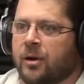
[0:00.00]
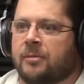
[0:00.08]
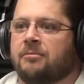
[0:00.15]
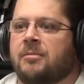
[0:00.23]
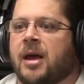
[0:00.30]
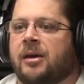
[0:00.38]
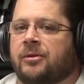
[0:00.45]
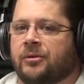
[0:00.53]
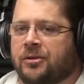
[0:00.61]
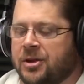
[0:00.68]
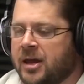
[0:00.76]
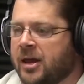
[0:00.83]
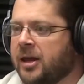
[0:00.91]
but make
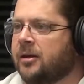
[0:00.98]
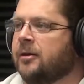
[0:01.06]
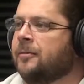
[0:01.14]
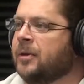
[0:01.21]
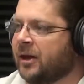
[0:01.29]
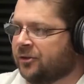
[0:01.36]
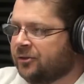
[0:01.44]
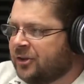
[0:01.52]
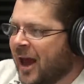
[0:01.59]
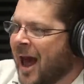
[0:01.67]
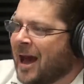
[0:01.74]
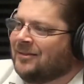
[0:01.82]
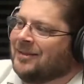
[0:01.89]
this thing as
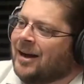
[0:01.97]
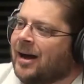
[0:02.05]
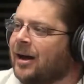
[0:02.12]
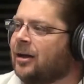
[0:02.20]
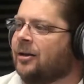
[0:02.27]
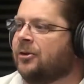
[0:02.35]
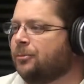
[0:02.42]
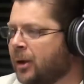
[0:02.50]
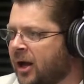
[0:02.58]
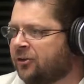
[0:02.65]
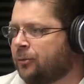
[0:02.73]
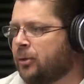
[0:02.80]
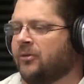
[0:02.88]
tactile as
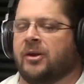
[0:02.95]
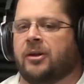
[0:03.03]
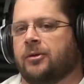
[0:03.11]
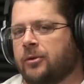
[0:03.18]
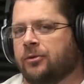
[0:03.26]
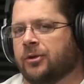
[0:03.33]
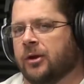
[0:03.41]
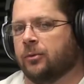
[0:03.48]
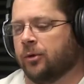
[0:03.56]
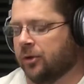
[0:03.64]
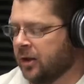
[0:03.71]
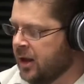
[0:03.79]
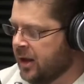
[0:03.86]
possible, if I can use that
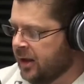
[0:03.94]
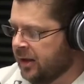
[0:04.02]
word.